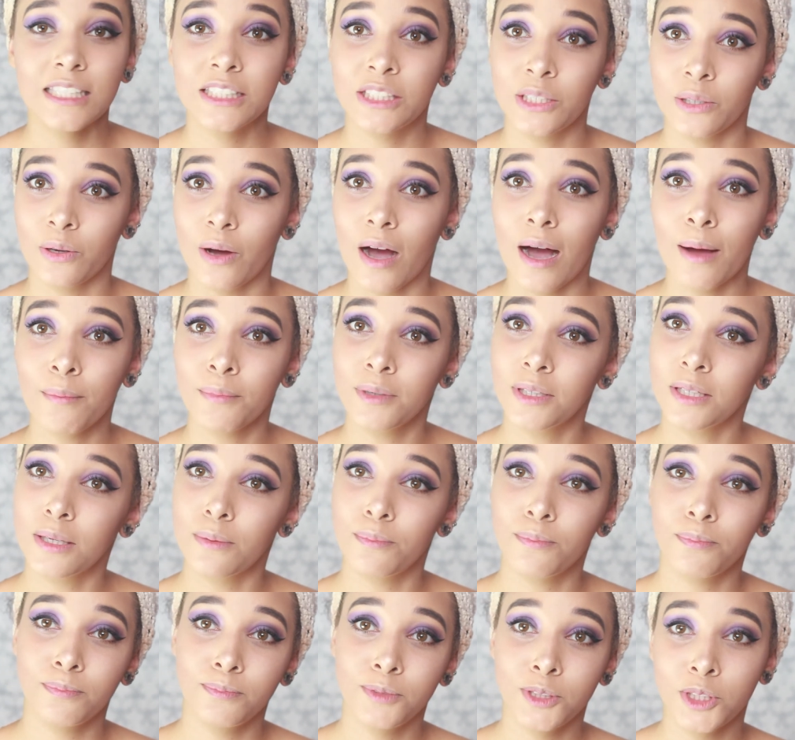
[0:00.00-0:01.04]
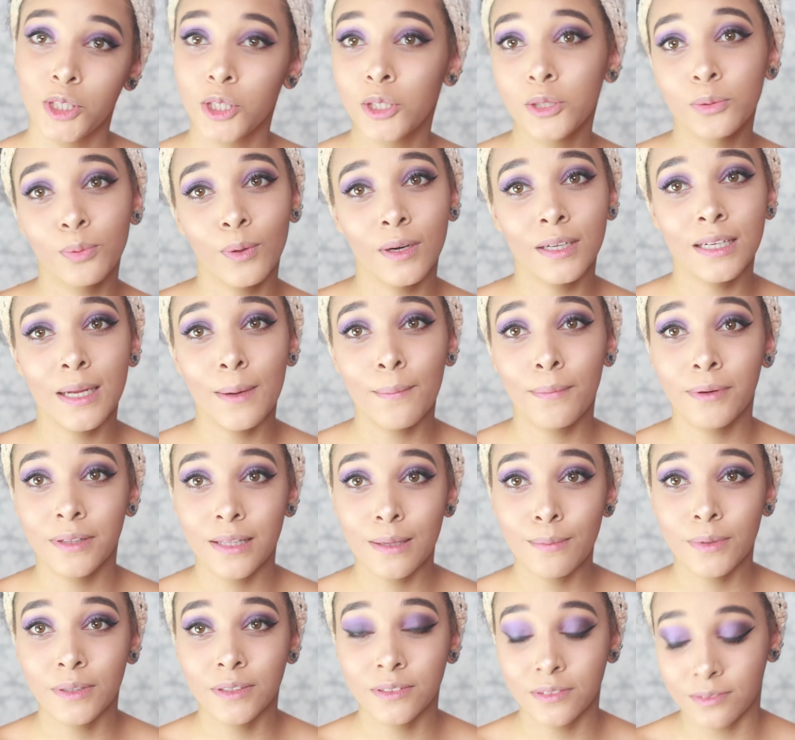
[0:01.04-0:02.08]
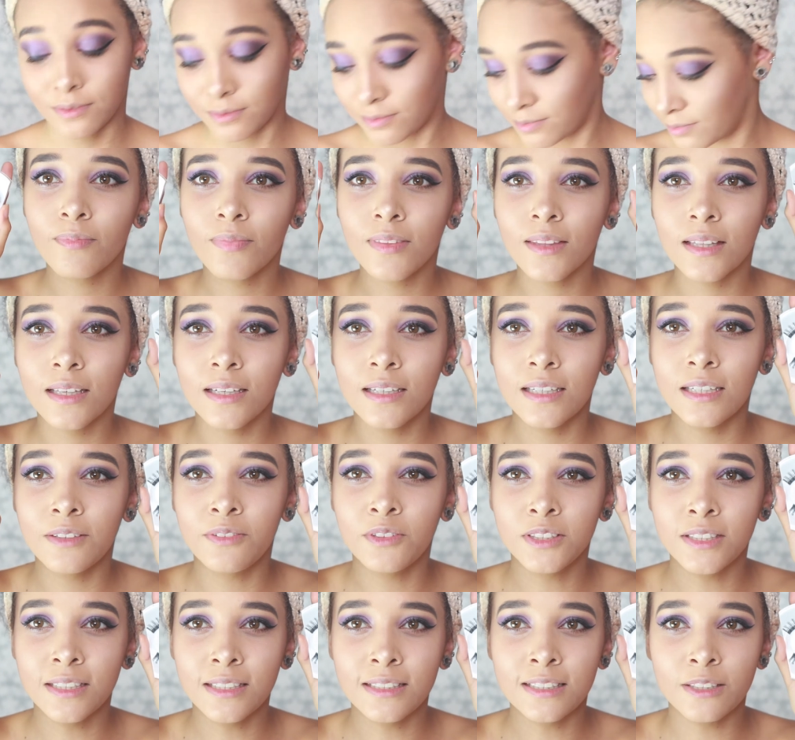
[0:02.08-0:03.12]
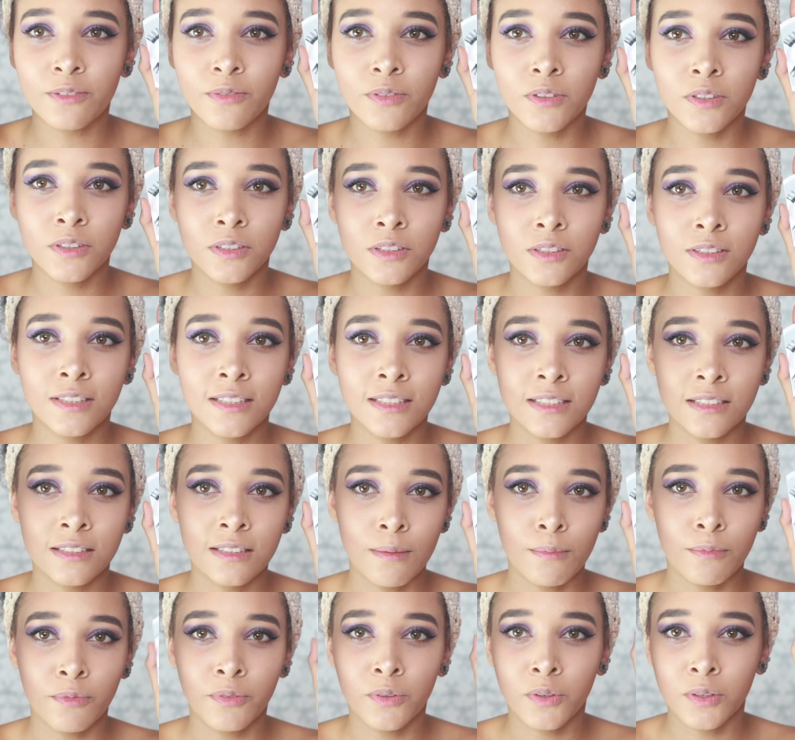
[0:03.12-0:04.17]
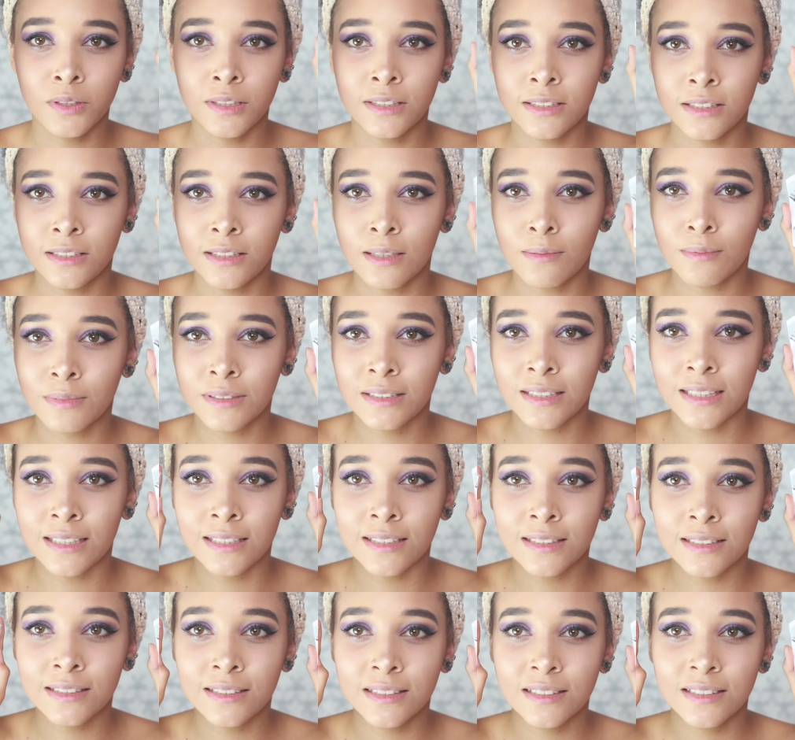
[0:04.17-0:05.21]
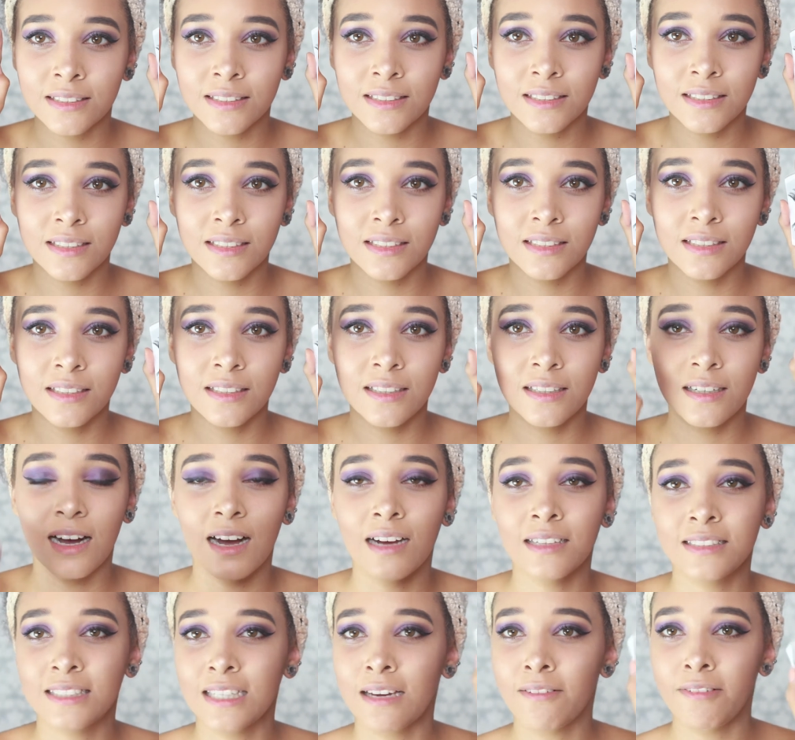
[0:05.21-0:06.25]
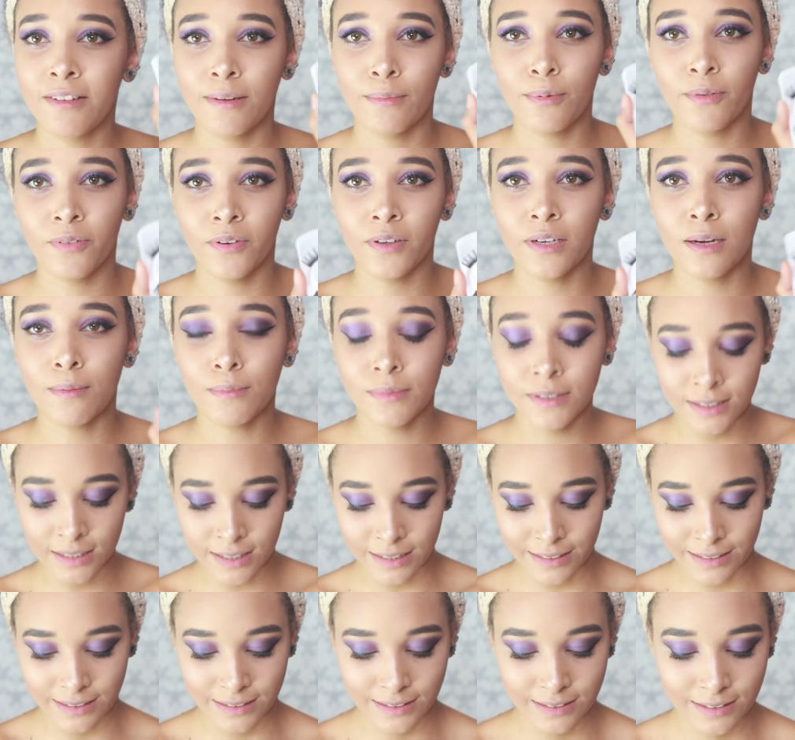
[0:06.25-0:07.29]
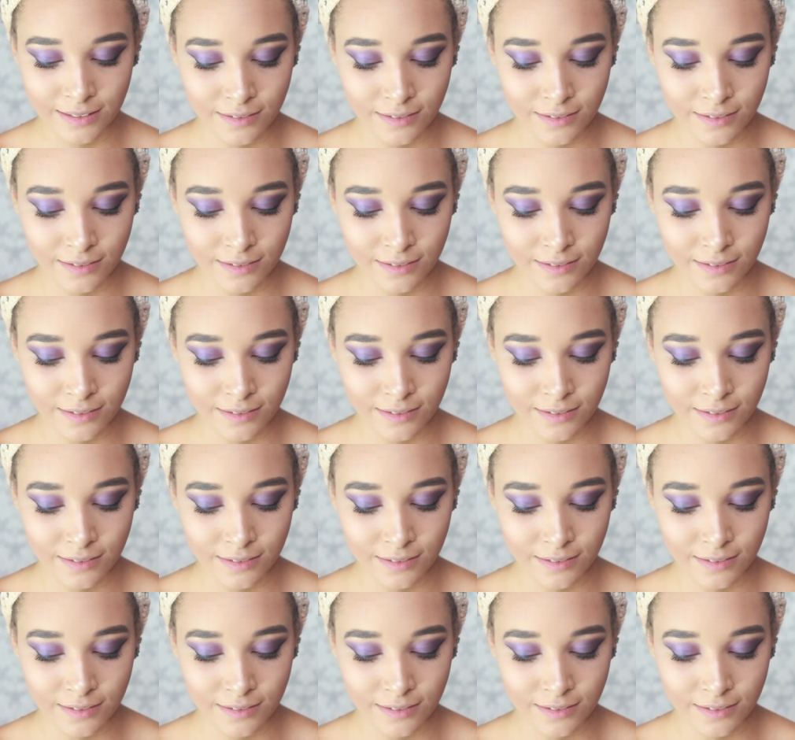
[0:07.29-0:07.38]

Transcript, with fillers: So I'm gonna choose one and put them on. If you see the difference, this is number four, this is number six. I definitely prefer number six.